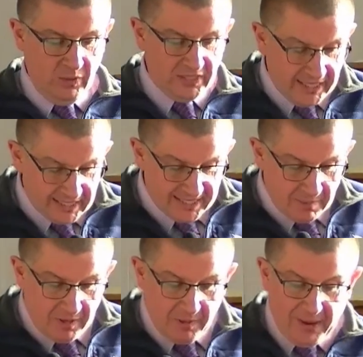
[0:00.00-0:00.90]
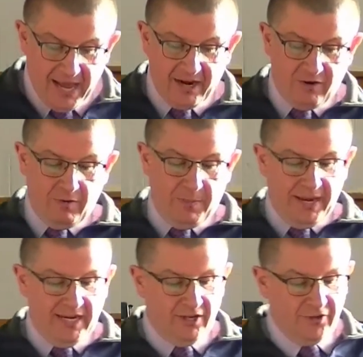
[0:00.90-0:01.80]
We see a similar pattern
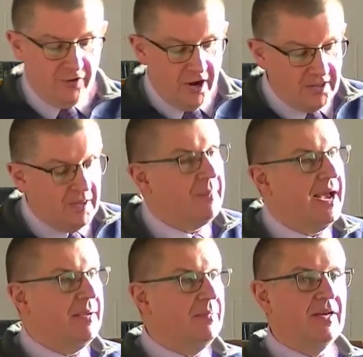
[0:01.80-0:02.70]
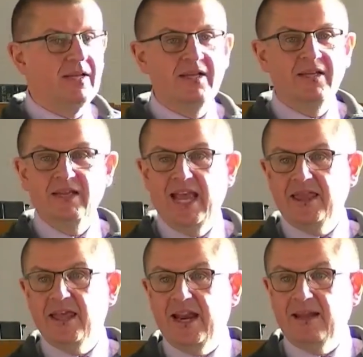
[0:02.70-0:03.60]
repeated throughout the Bible
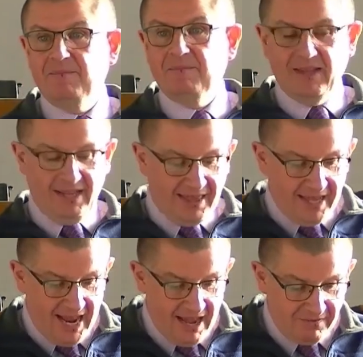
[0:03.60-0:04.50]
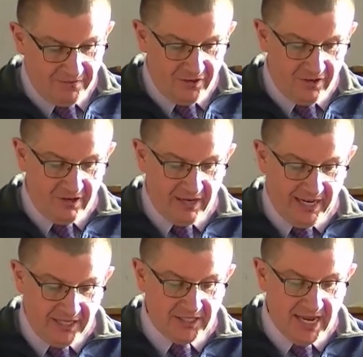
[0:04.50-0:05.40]
in that after
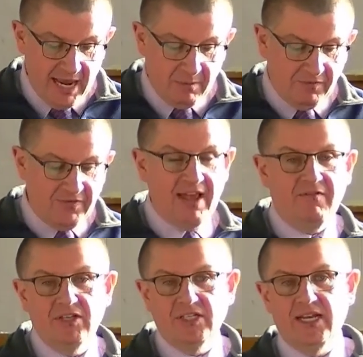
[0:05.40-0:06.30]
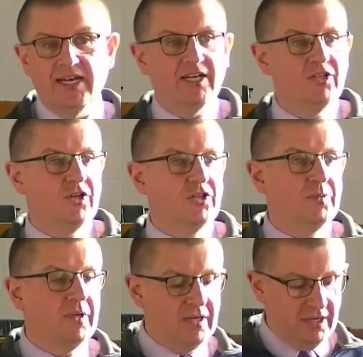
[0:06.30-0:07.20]
each time of devastating
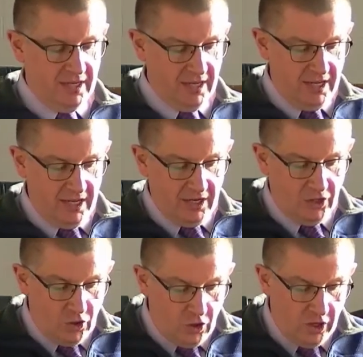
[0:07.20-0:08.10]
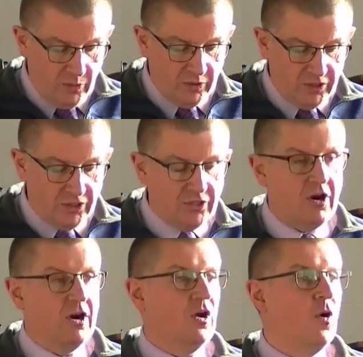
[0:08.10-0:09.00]
judgment, God would
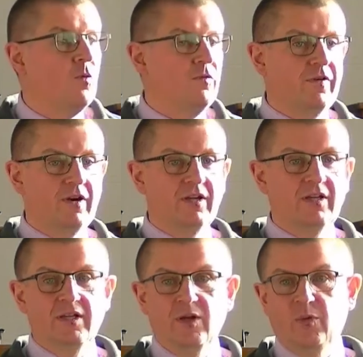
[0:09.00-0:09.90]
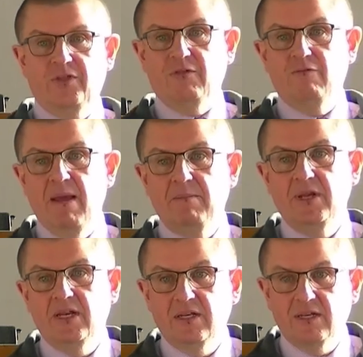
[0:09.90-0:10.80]
start over with a
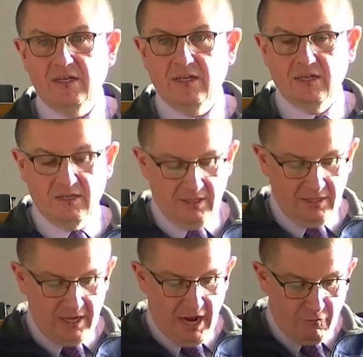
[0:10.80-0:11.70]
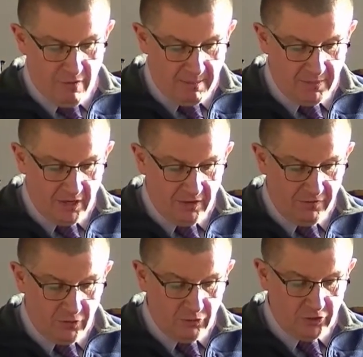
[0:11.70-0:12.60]
remnant
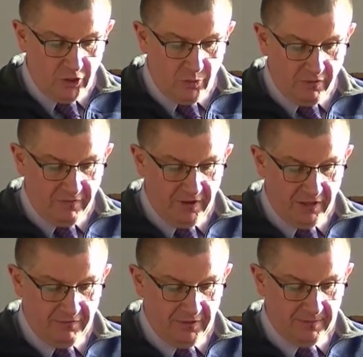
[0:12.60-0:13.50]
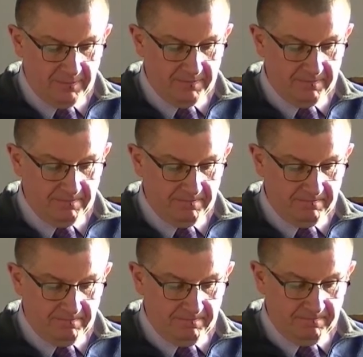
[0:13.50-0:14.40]
of those who were faithful.
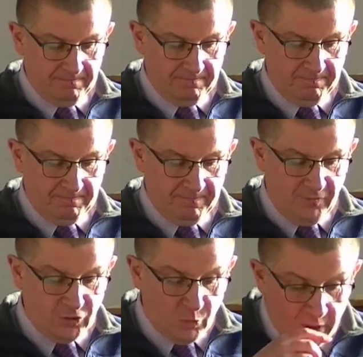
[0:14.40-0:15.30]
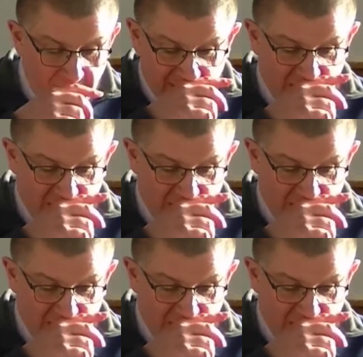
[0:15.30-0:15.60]
Verse 1 of